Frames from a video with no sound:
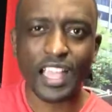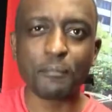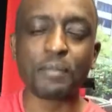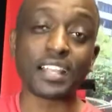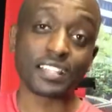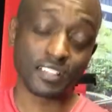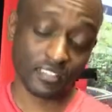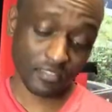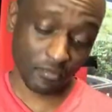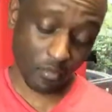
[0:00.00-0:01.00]
But
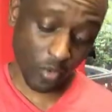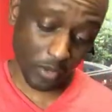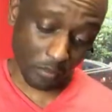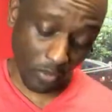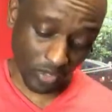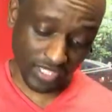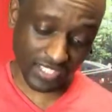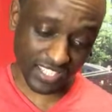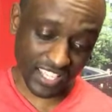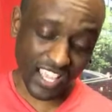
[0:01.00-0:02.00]
more
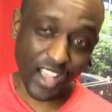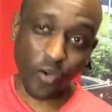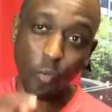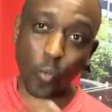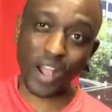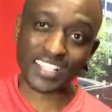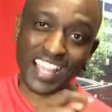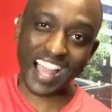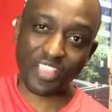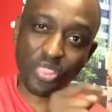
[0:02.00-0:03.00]
importantly, what
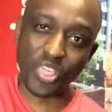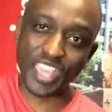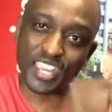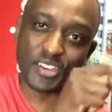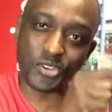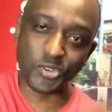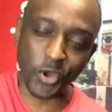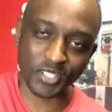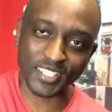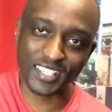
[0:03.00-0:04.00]
are they
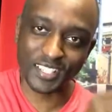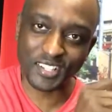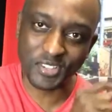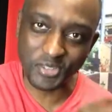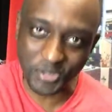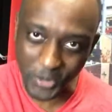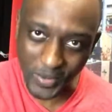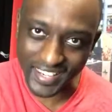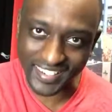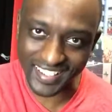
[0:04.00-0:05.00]
not doing?